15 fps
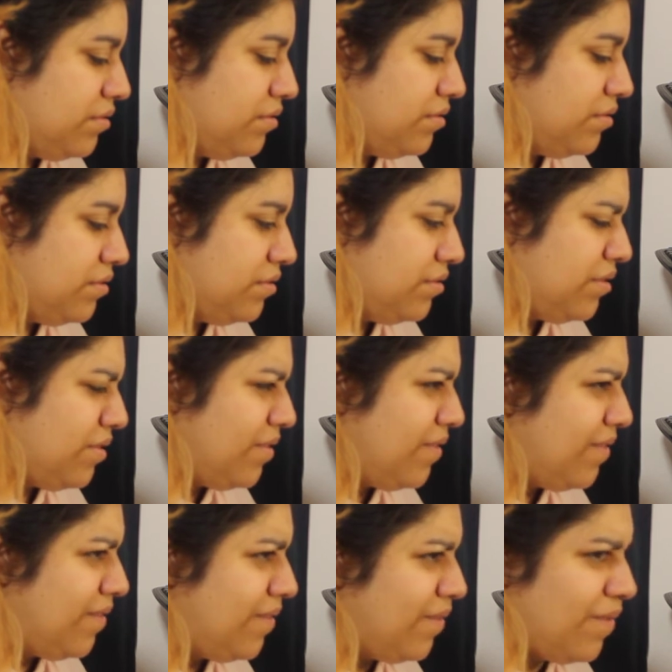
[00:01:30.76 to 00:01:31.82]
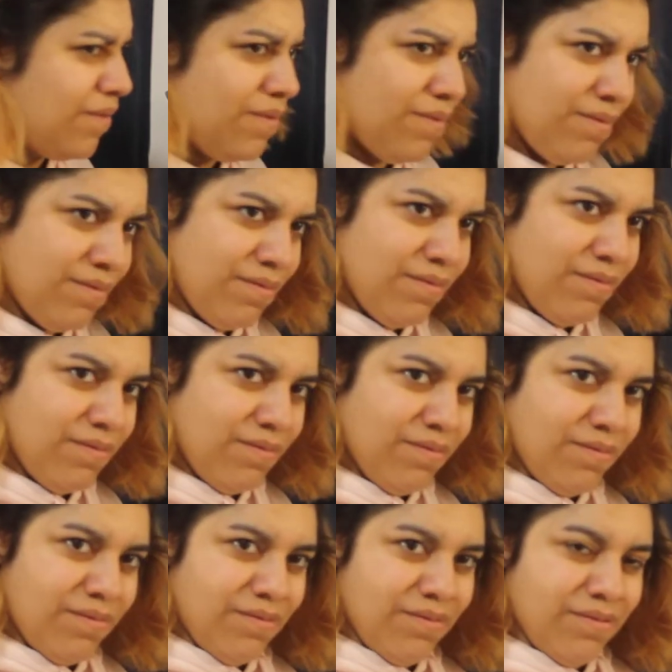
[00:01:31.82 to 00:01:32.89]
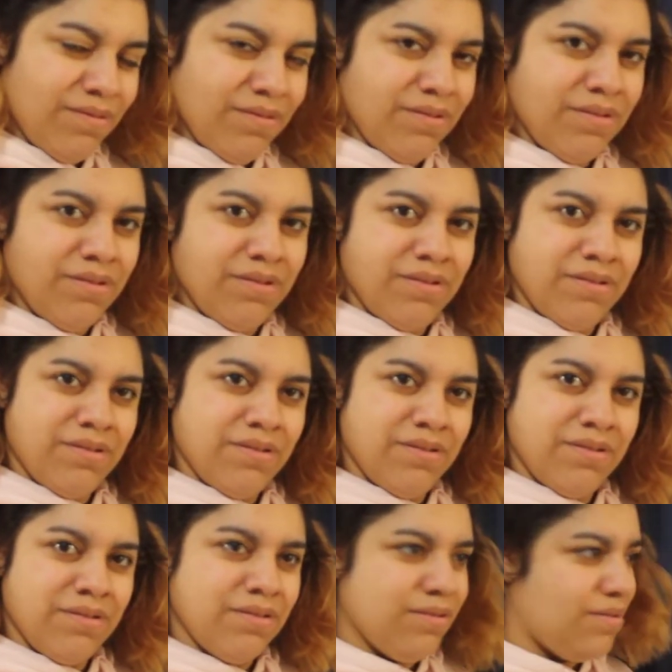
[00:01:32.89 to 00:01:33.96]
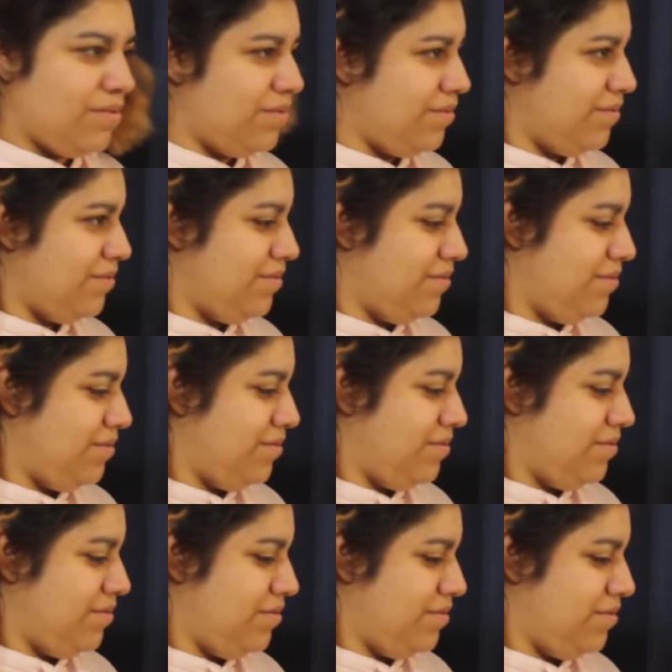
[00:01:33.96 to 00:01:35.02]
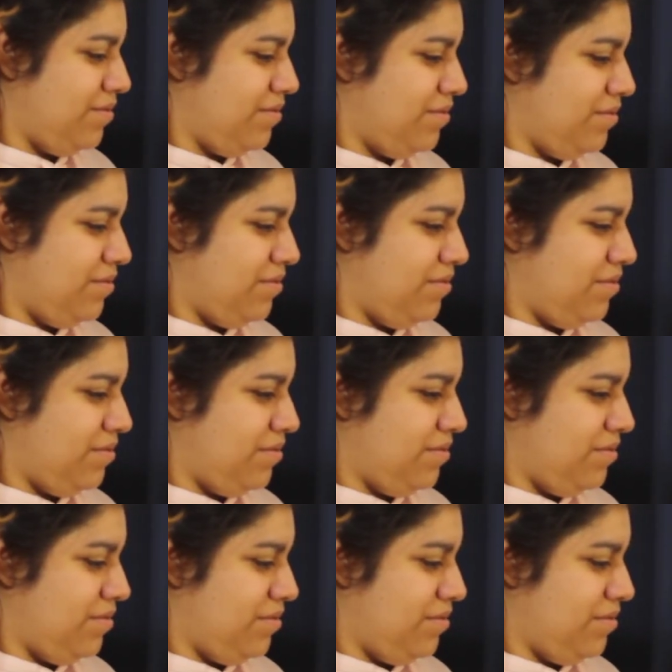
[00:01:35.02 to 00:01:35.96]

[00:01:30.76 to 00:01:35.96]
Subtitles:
No one is speaking in this clip.